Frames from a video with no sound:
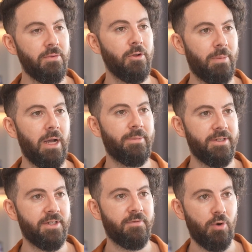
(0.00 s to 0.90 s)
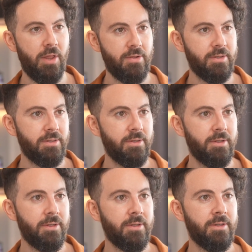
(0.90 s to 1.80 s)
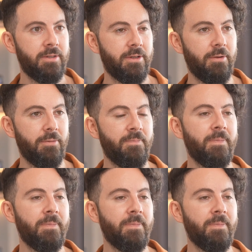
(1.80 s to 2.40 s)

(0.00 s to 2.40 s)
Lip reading: Your purpose is for others. So